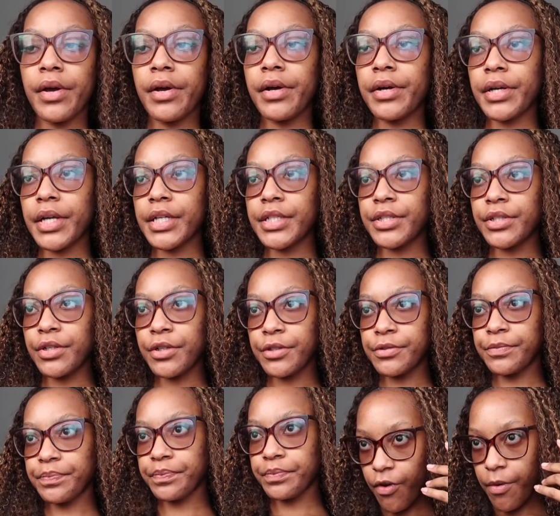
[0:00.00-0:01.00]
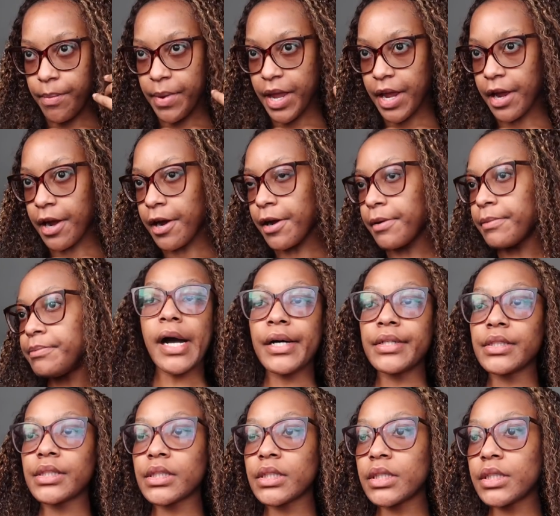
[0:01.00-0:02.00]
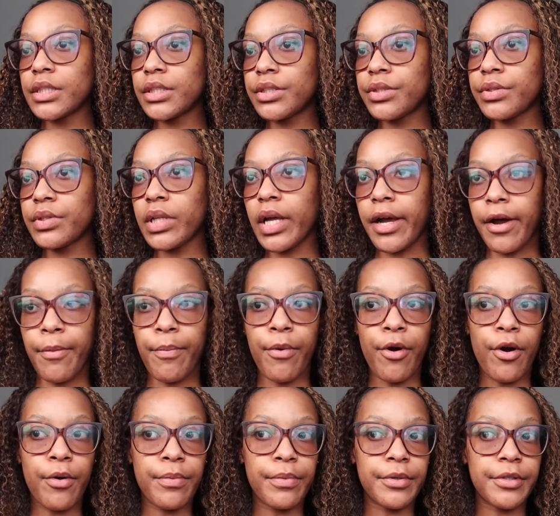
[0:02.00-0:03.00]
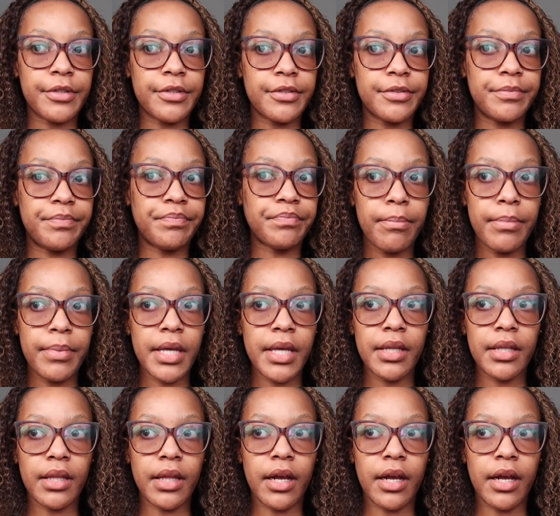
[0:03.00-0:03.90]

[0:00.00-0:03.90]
Okay, so for makeup, I was gonna do like a proper beat,